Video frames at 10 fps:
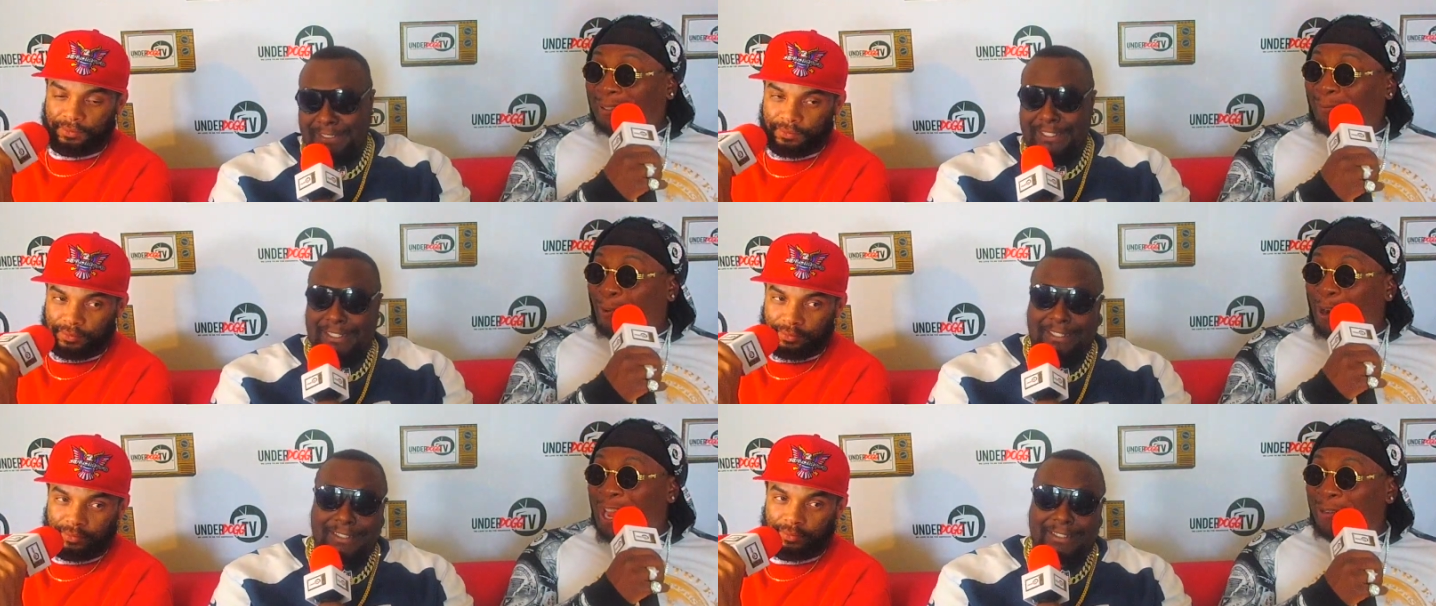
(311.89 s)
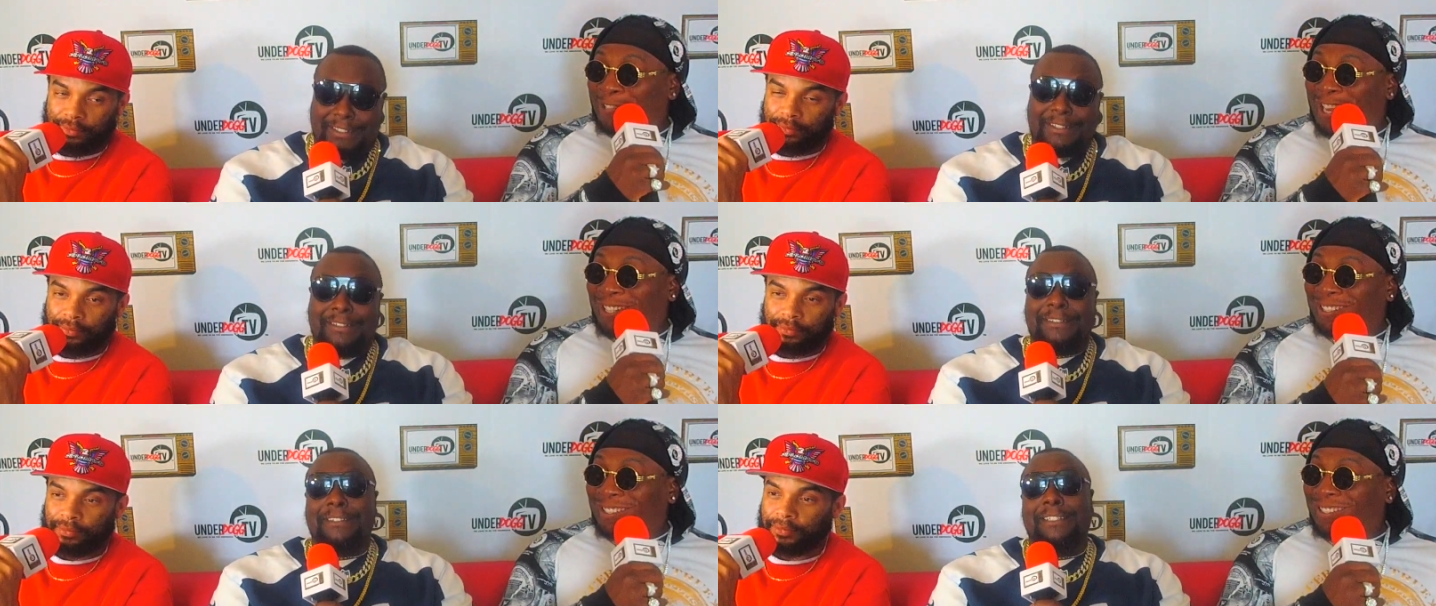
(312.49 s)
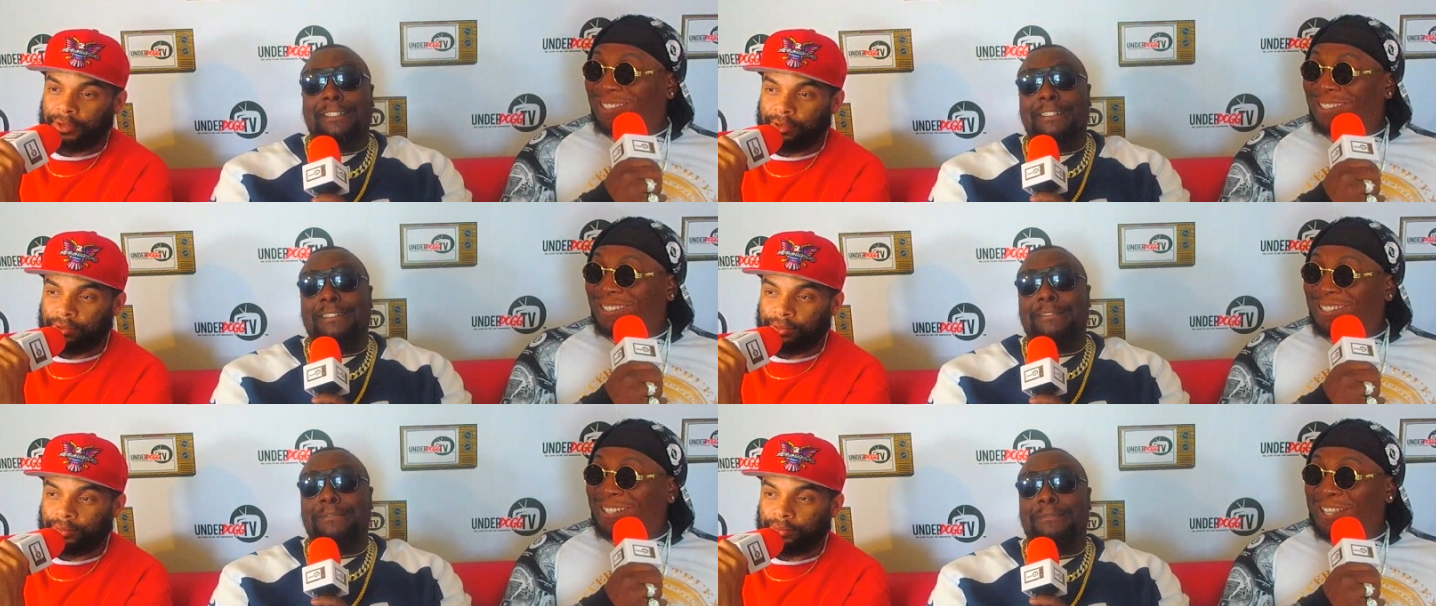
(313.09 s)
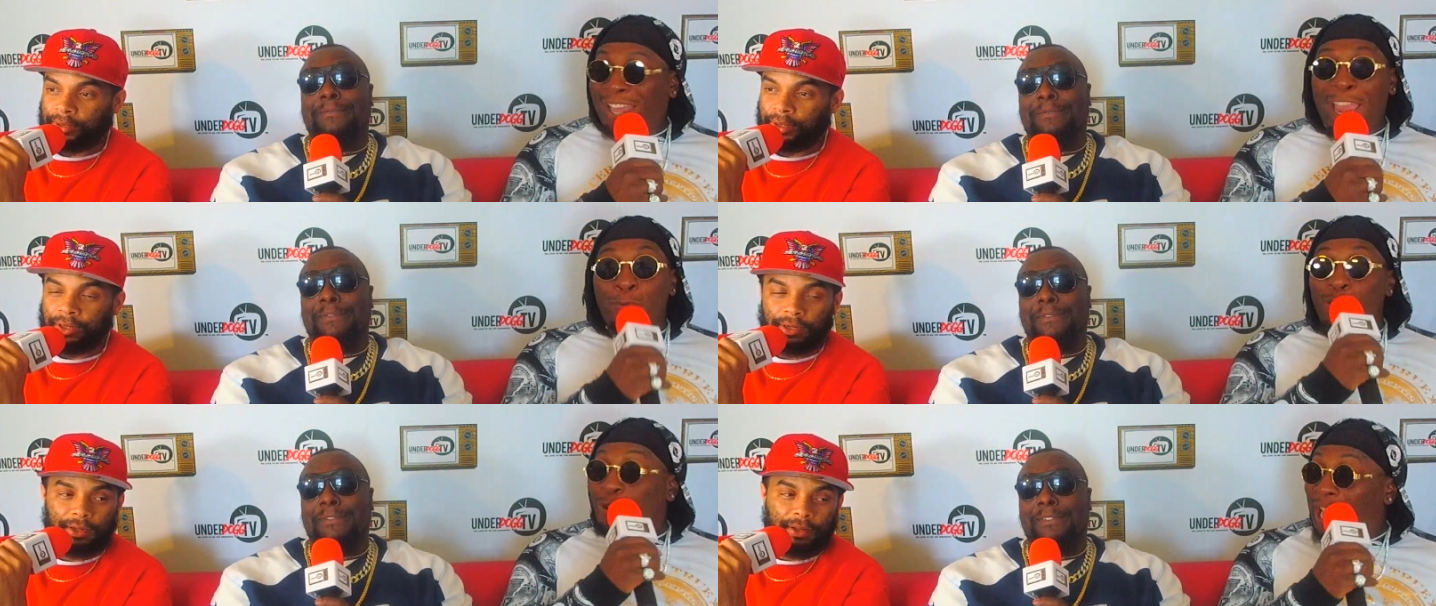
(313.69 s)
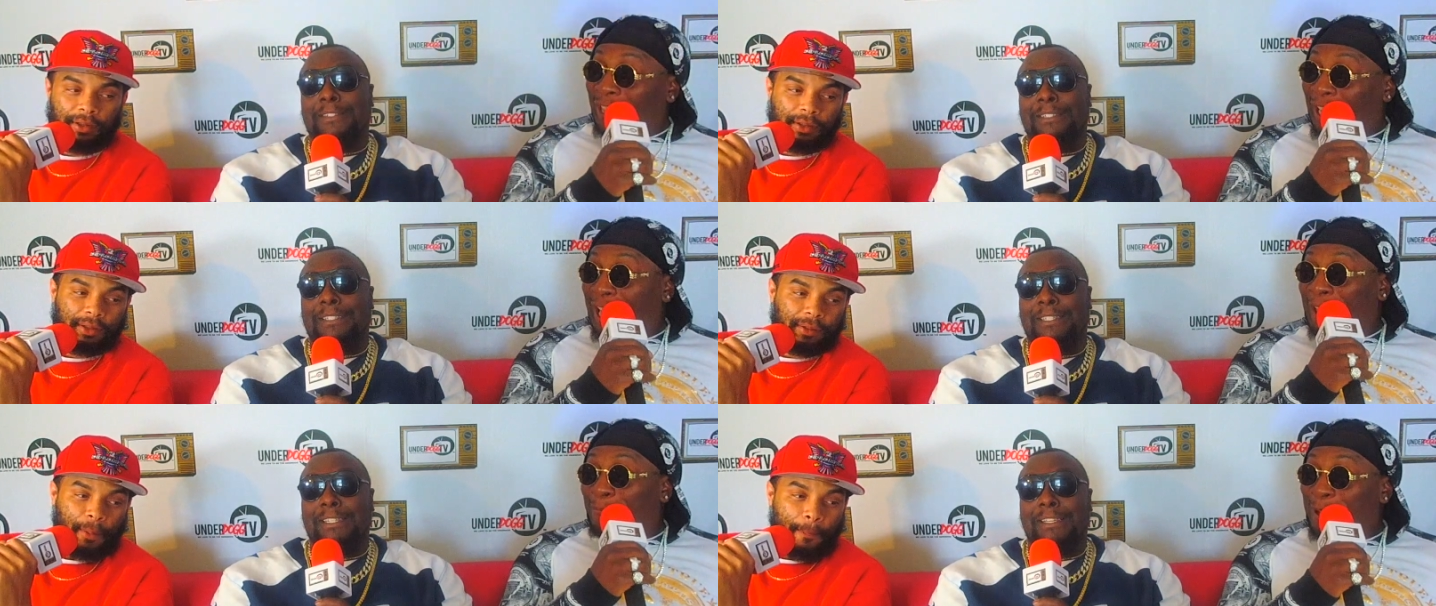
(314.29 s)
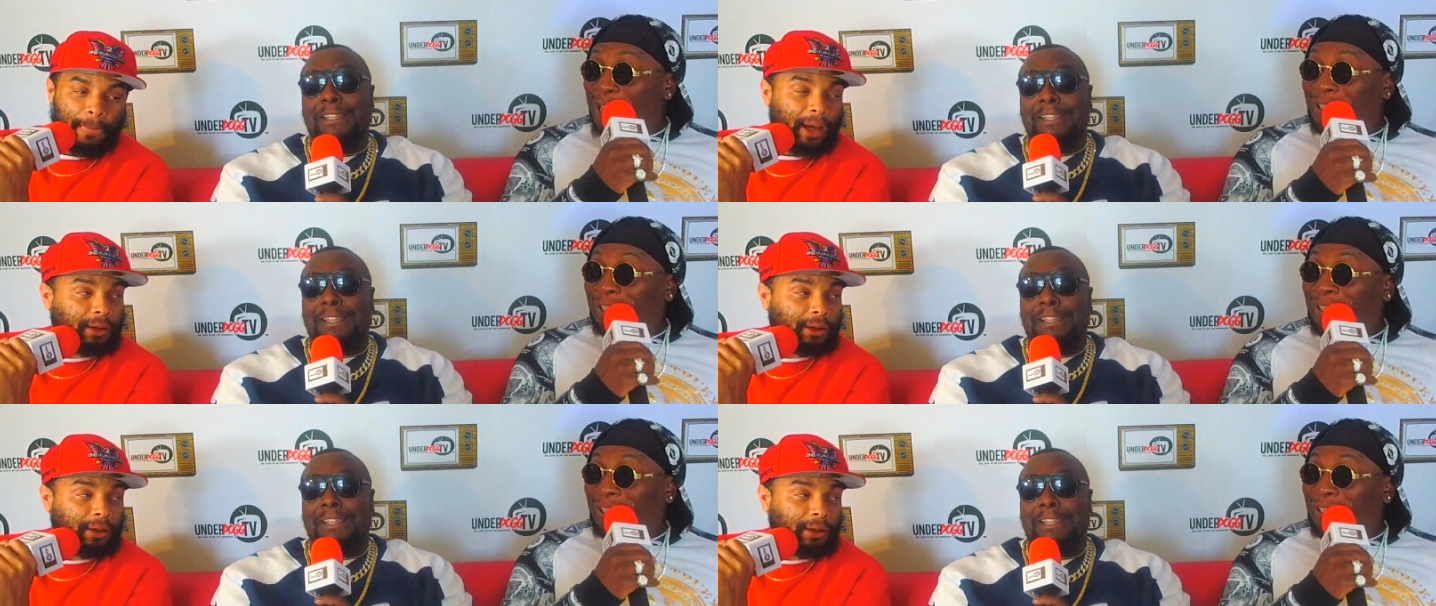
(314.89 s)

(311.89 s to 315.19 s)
Speaker 1: Yeah. Four name changes? Yeah. yeah. Hey, nigga, when you got that kind of money,